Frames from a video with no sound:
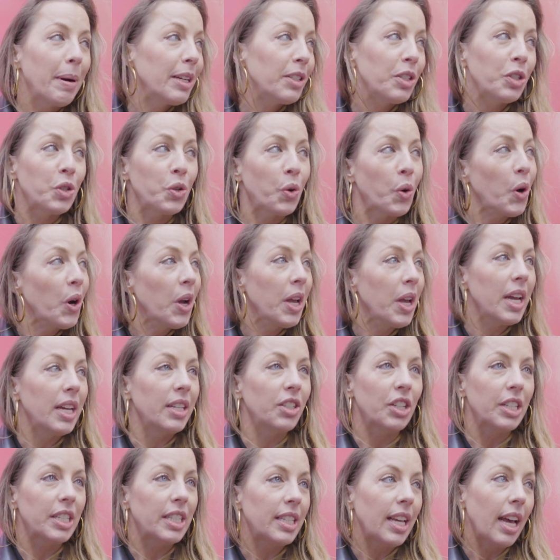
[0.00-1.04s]
my story and
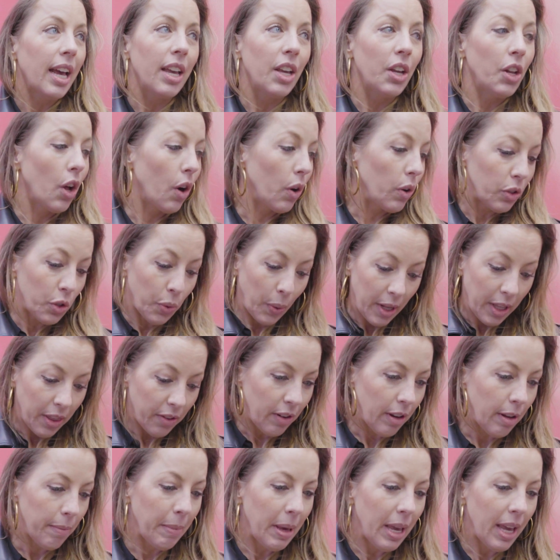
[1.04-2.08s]
just say, you know,
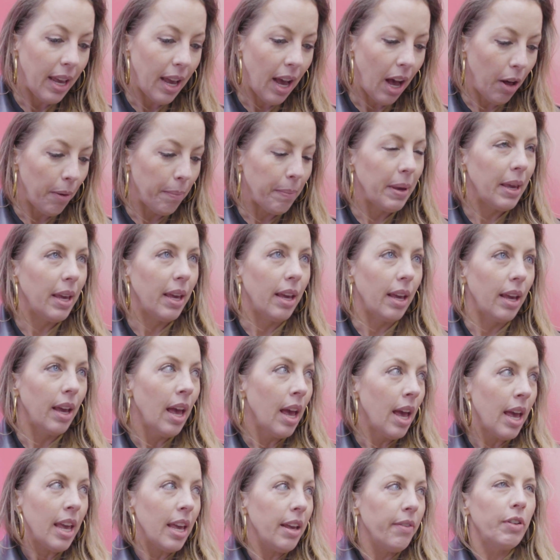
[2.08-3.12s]
23andMe helped me
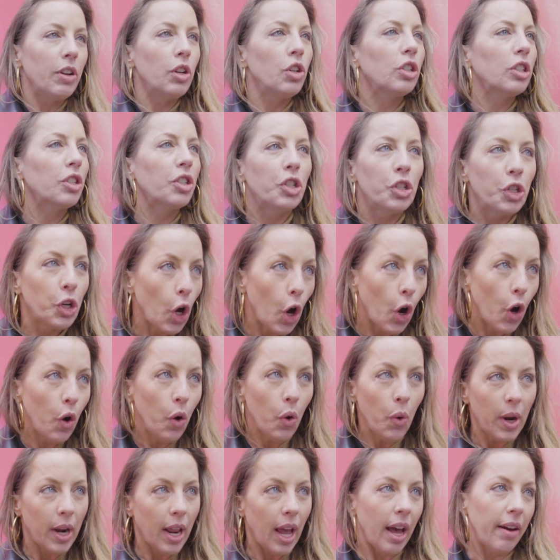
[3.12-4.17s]
even just know
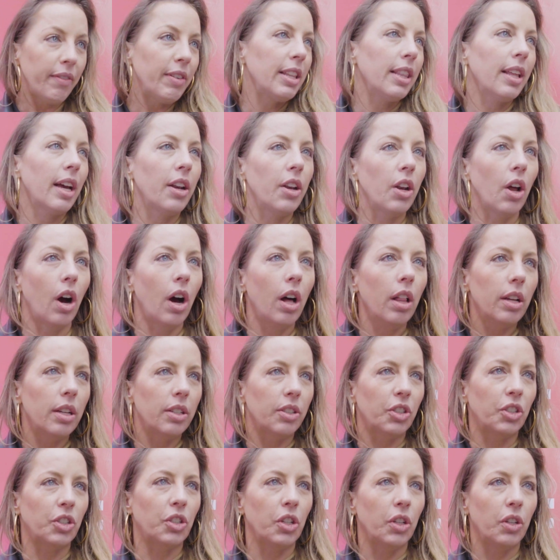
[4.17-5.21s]
and having that knowledge
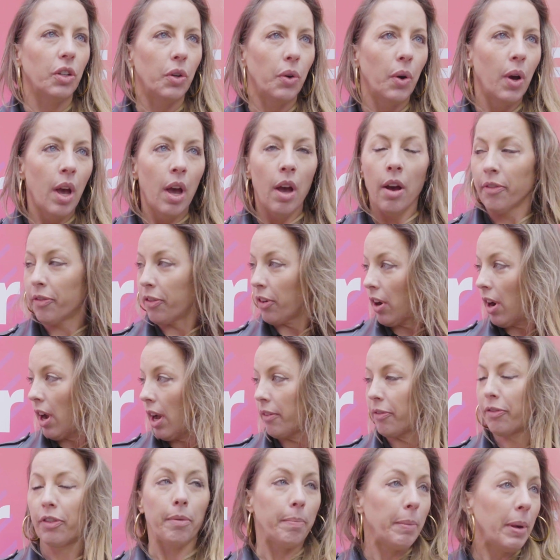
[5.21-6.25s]
to, for, uh,
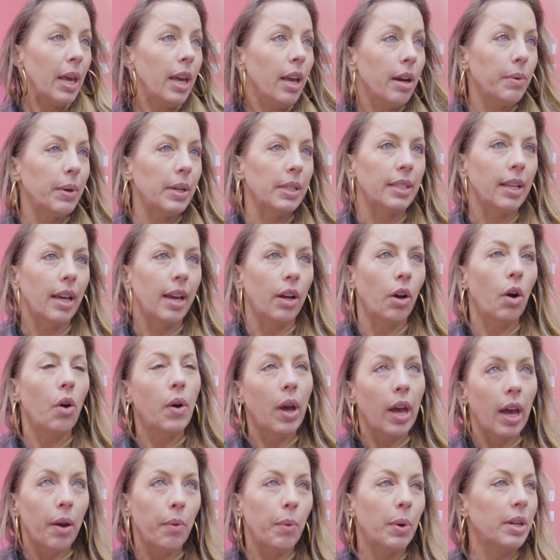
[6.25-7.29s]
for me, it was like,
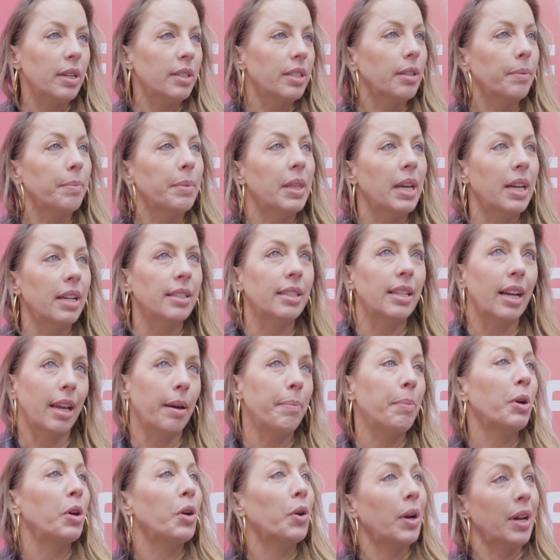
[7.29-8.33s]
okay, what are some things that could
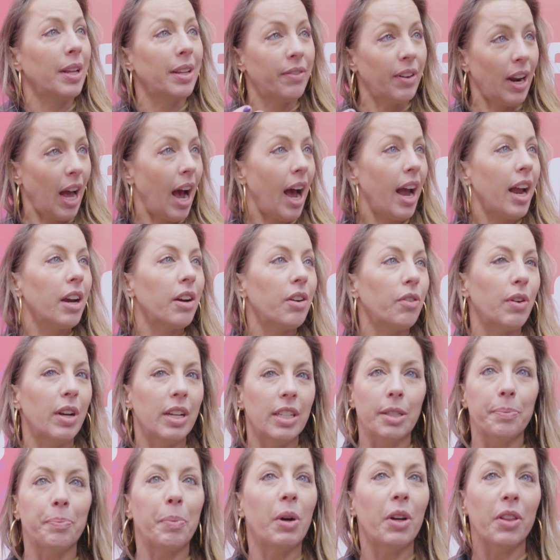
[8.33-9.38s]
be at even higher risk,
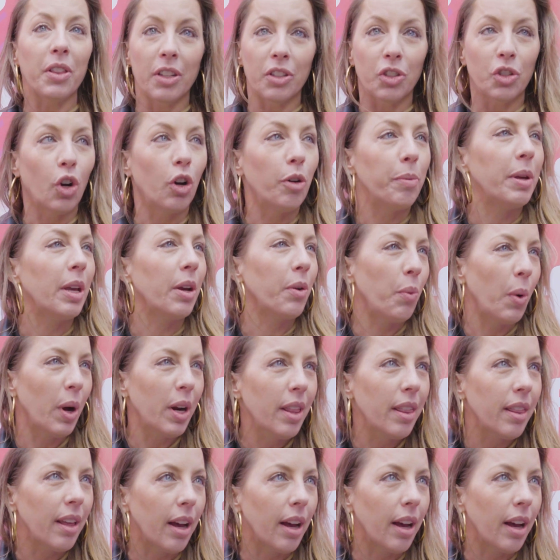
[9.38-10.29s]
birth control being one of